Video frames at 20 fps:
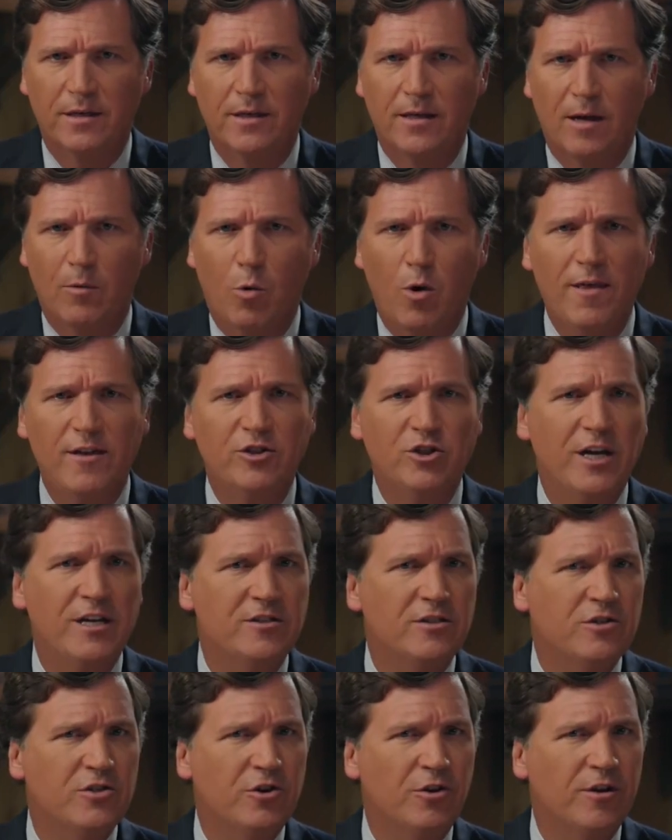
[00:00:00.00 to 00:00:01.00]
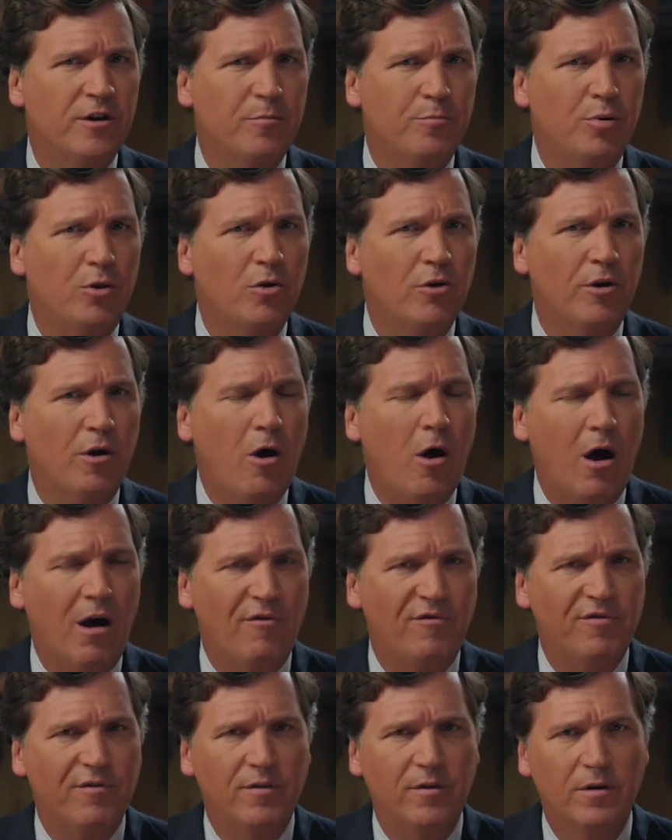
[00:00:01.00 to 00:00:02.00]
And what are the chances they're going to pull it
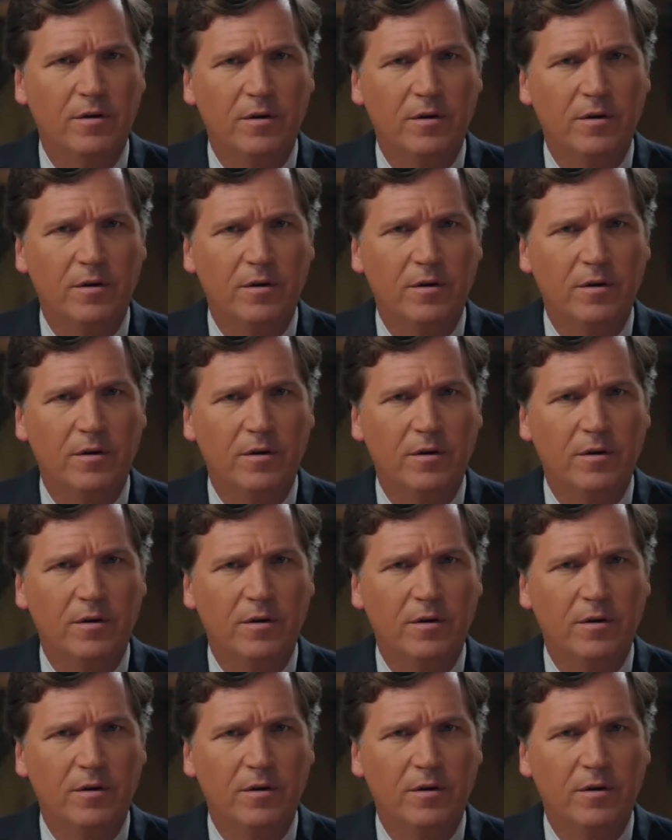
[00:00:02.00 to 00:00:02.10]
off?